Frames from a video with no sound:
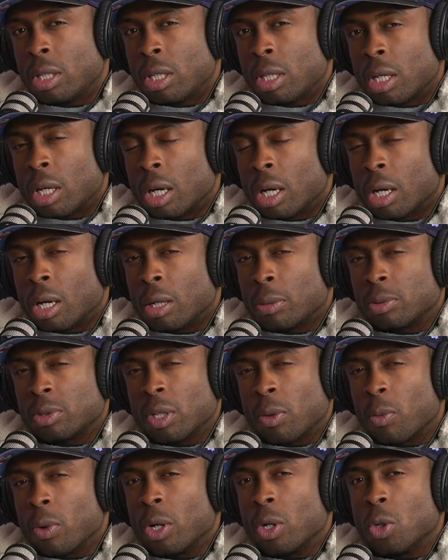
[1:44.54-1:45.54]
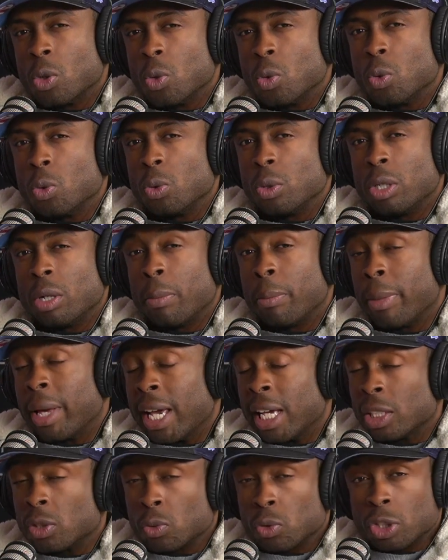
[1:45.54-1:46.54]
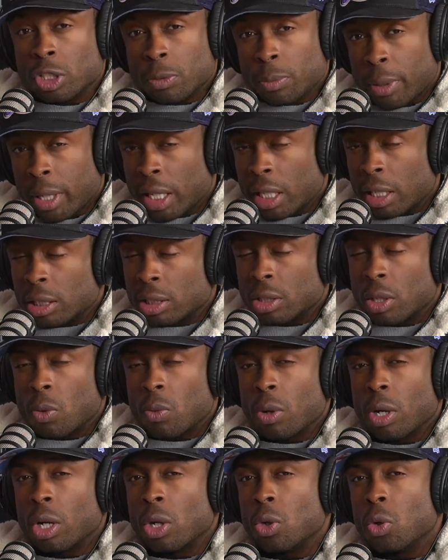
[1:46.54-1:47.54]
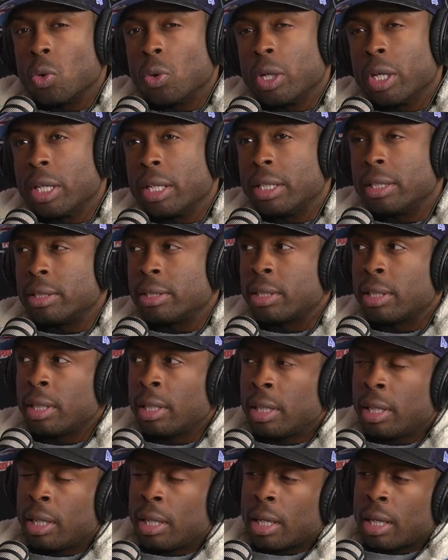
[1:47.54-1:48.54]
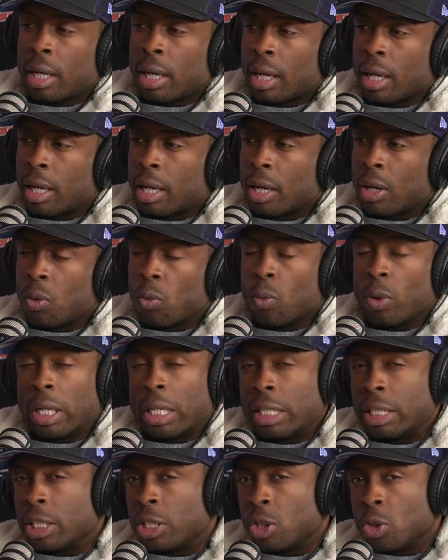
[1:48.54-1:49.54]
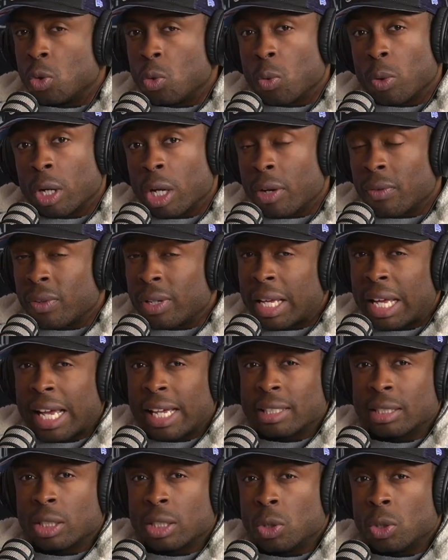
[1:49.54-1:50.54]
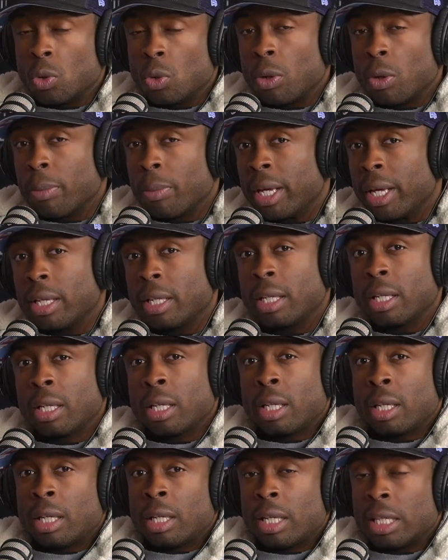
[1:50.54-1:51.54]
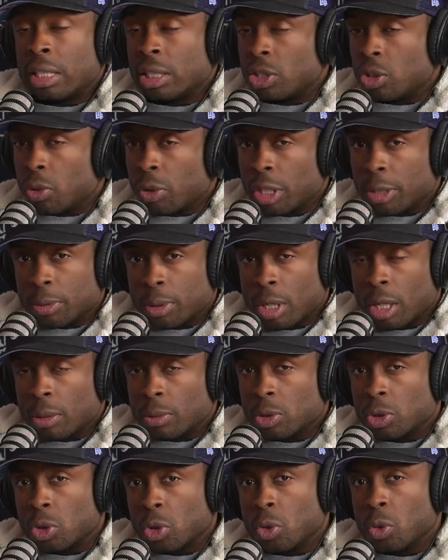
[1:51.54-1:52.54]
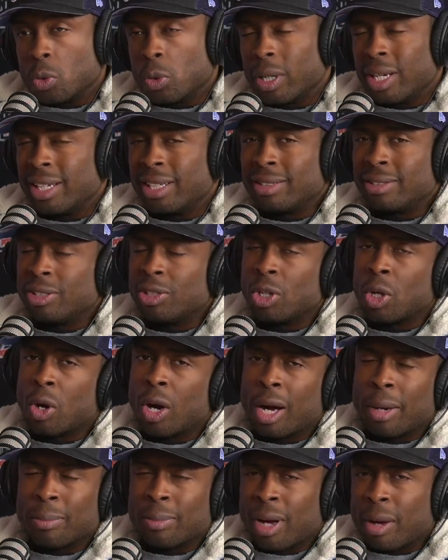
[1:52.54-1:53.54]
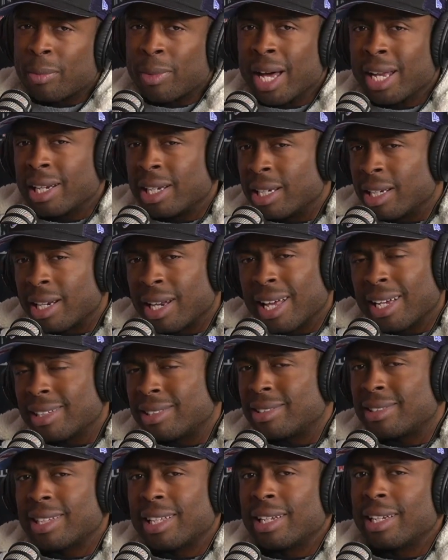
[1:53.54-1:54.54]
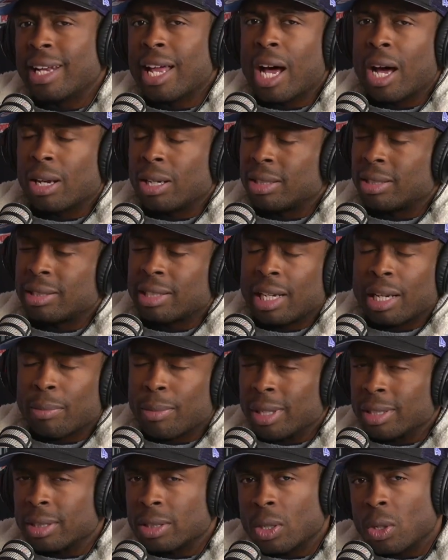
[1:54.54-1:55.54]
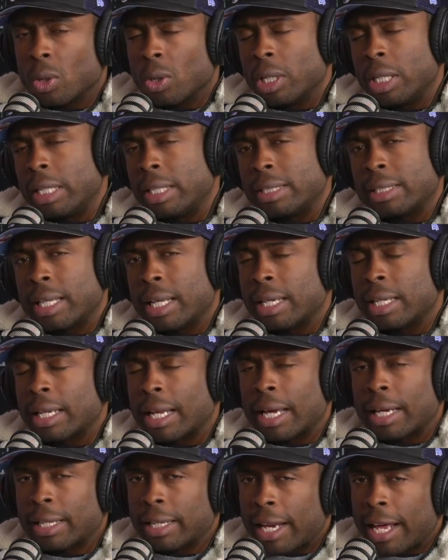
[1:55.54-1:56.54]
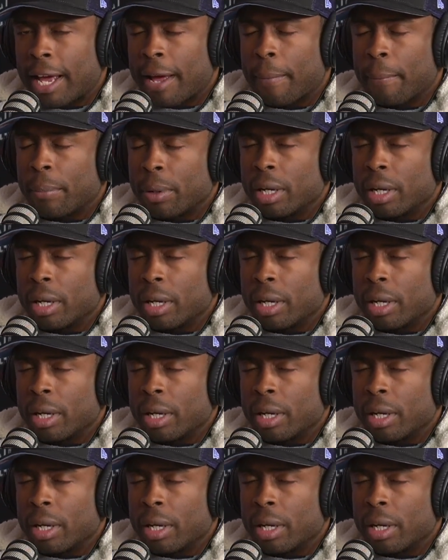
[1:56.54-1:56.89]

Someone who demands respect. Someone who is willing to do whatever he has to do to make his dreams come true. And I'm not into like selling out or selling my soul or anything like that. Yeah.